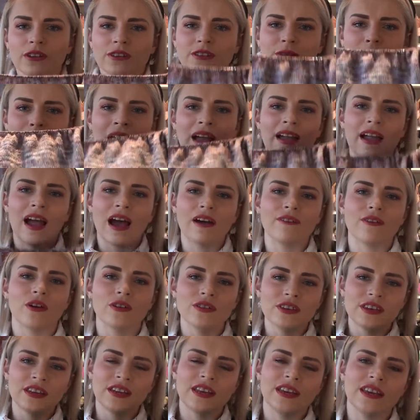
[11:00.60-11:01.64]
to like have it
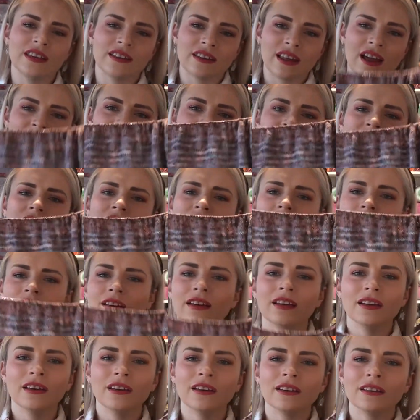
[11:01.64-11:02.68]
on your knee and that.
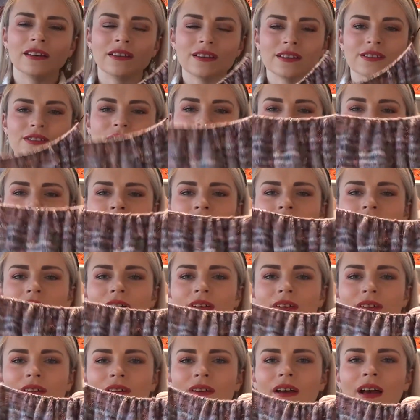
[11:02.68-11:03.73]
So
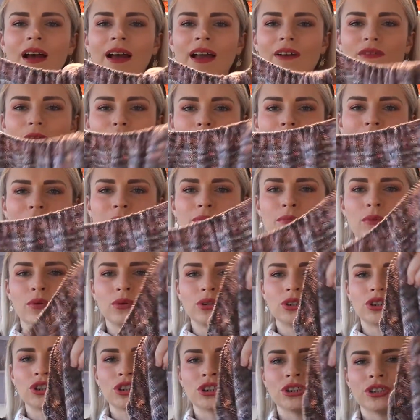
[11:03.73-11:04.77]
I haven't made
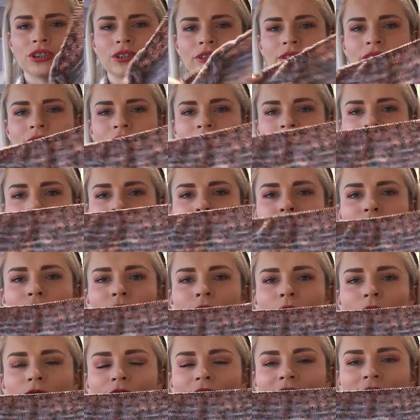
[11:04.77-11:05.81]
much
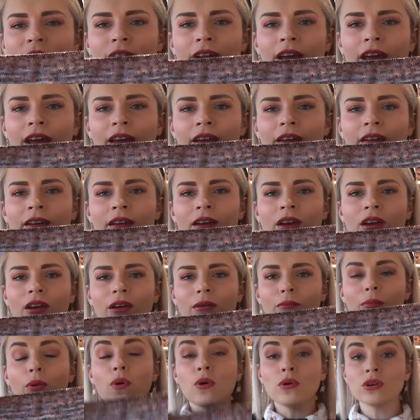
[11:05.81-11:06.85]
progress on it.
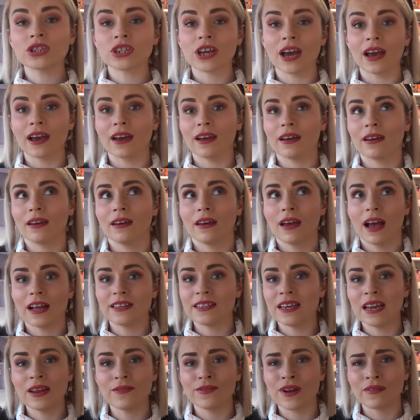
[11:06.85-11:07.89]
But I
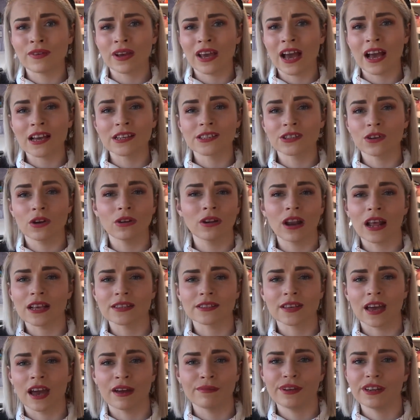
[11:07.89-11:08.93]
didn't even have it cast on last
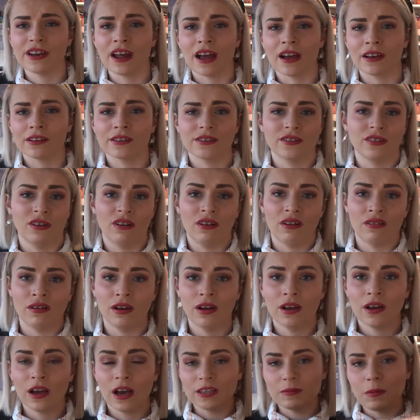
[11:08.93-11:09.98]
time, did I? So
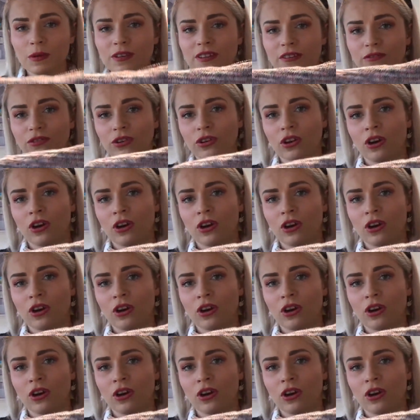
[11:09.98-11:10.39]
I suppose I've done